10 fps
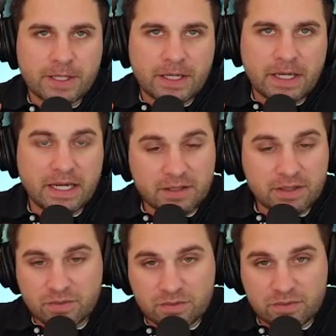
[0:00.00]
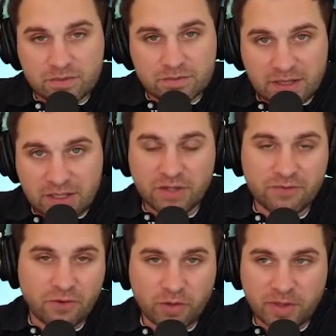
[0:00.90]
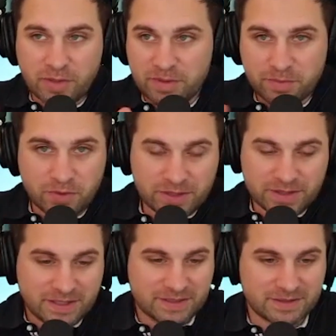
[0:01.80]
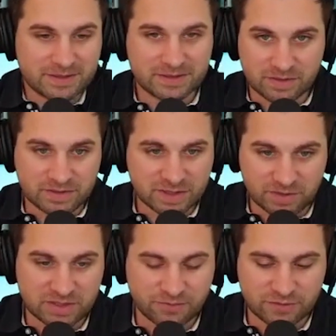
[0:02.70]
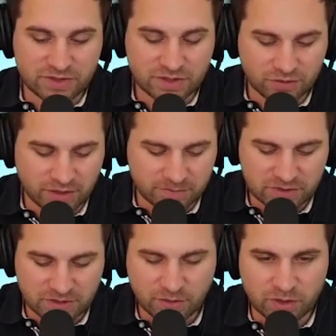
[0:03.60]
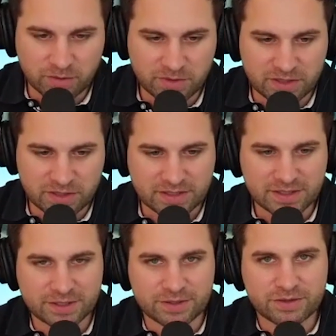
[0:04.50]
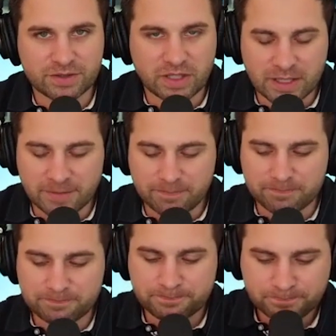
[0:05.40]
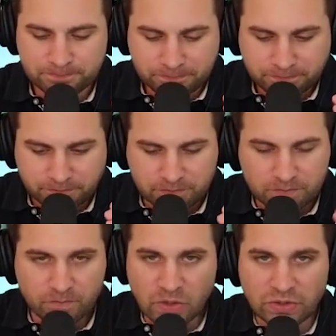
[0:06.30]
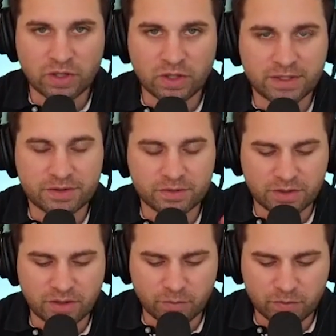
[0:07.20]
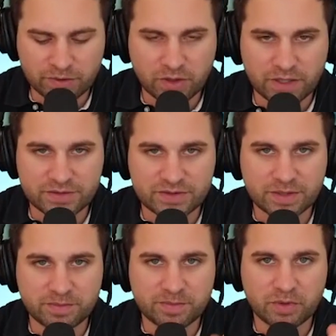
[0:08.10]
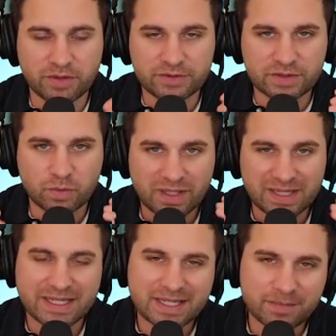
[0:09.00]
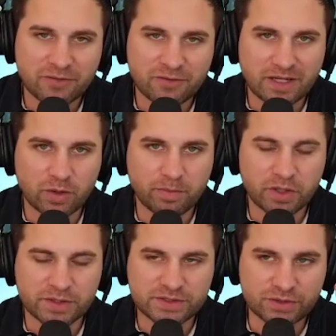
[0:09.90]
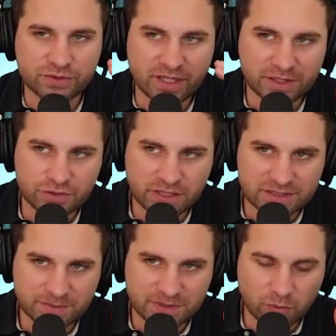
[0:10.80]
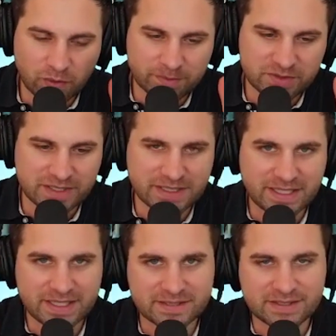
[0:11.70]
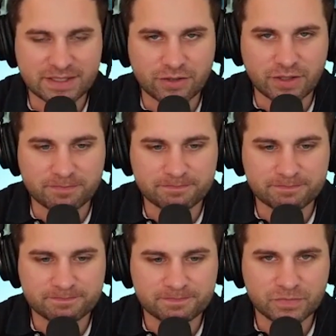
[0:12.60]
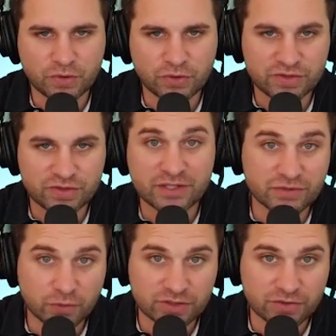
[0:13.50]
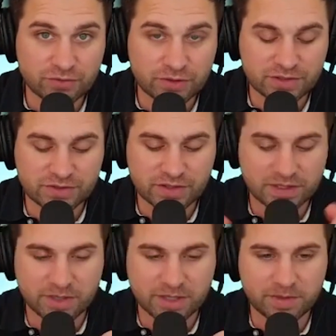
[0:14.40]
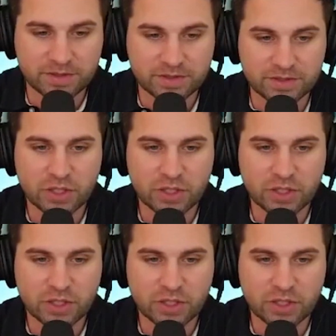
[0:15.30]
and I, I love all my people at, at some of the different CRMs. I, I yeah, want to make that clear. Um, know a lot of you know we know a lot of the same people obviously what i like about follow up boss is they're not trying to be a website and a crm yeah they're the sales force of real estate in my opinion right.